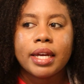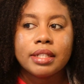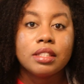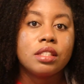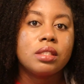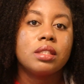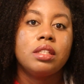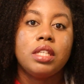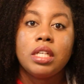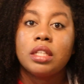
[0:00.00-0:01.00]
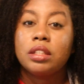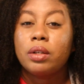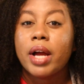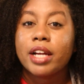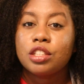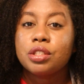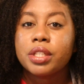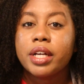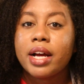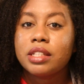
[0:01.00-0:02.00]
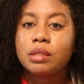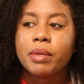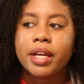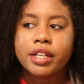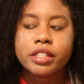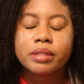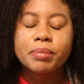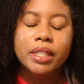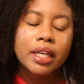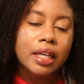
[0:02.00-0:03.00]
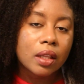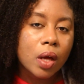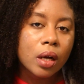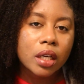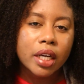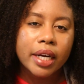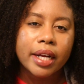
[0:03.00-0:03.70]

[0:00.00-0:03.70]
ends need a little extra as my hair has been getting longer,